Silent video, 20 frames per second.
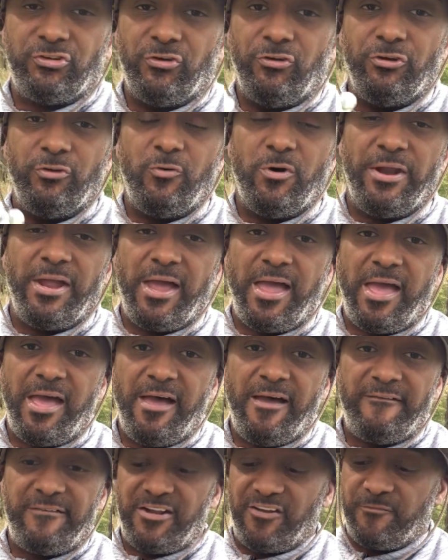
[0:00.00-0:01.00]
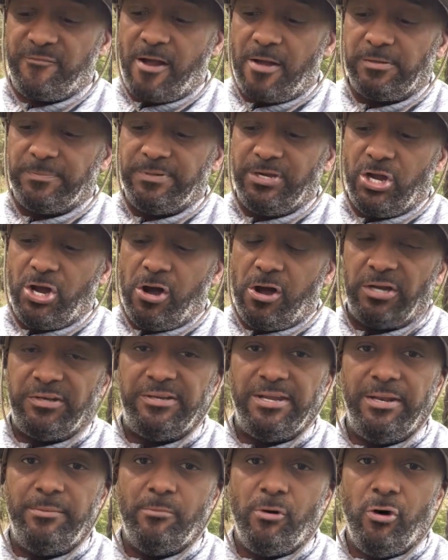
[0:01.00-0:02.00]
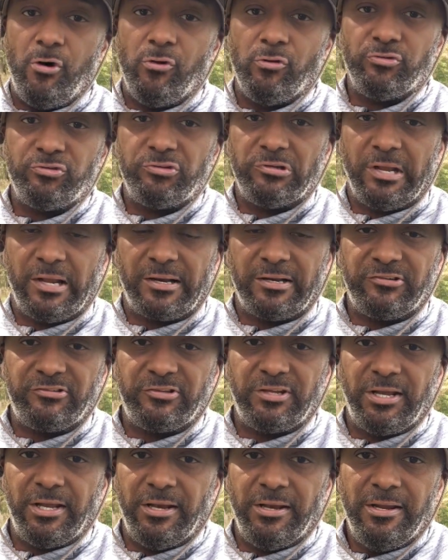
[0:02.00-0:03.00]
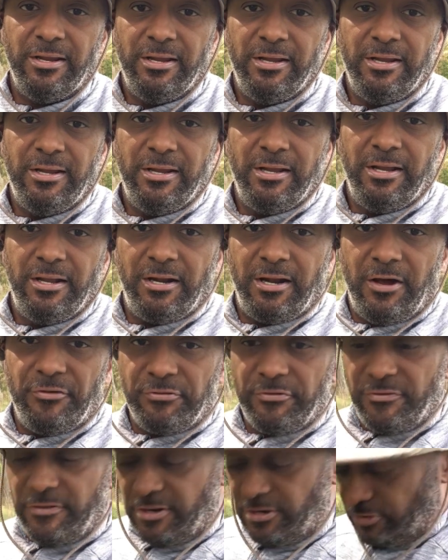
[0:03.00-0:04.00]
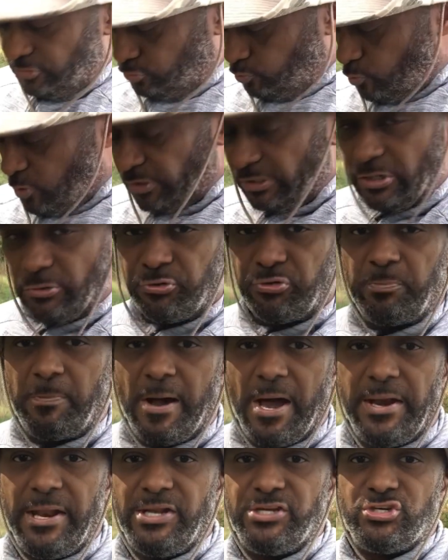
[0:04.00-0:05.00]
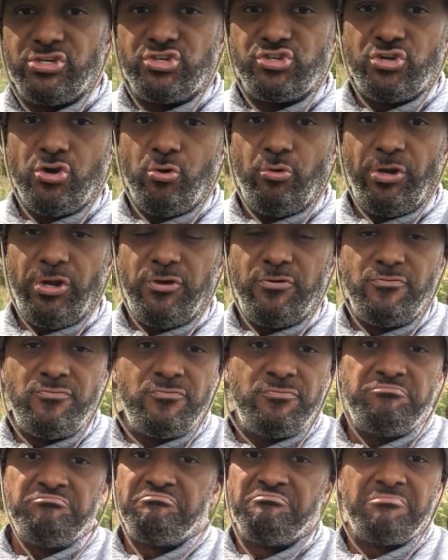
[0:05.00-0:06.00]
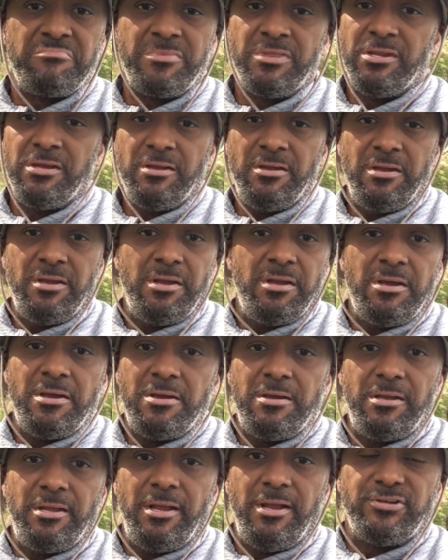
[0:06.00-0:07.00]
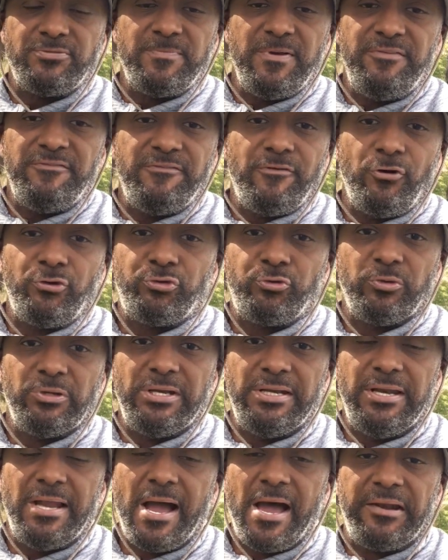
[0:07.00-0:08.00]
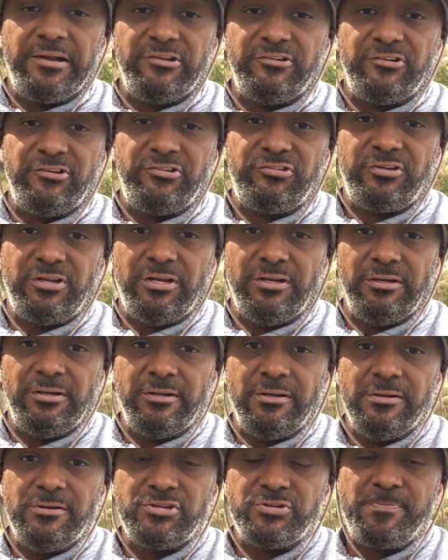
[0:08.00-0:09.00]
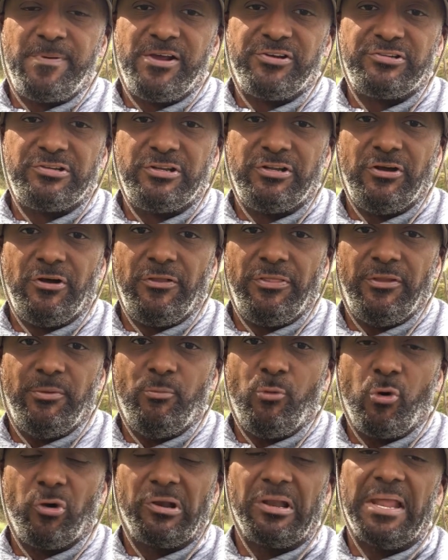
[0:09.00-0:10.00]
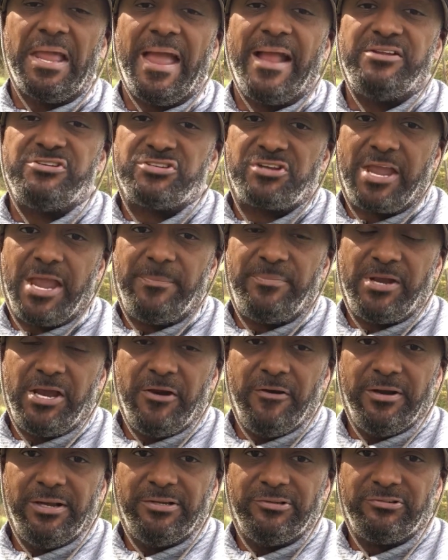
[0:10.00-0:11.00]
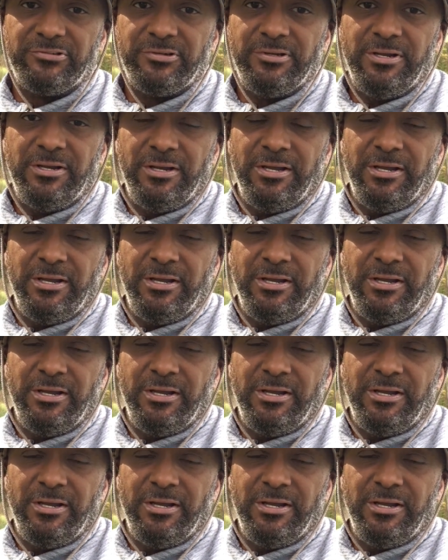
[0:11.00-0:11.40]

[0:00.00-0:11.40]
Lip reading: the only one I have, and I've probably caught 10 moles. Like I said, other than this one little spot I just showed you, it's been virtually non-existent, especially on the more landscaped areas,